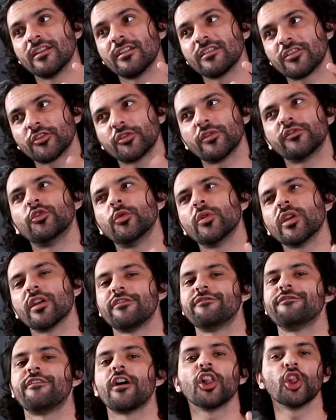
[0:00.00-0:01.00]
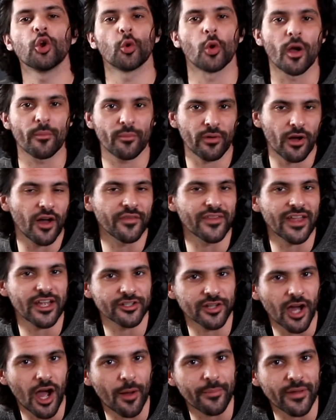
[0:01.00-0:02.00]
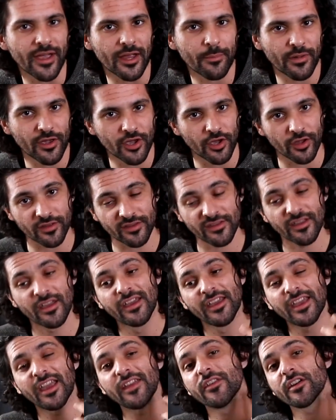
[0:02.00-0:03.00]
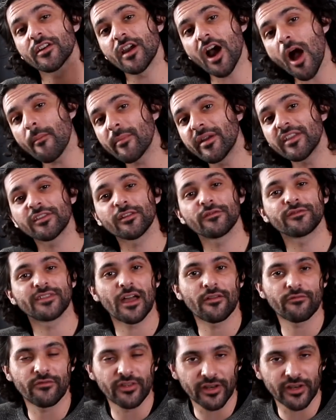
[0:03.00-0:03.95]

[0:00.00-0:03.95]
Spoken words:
sort of doing a follow-up on that topic because in the comments of that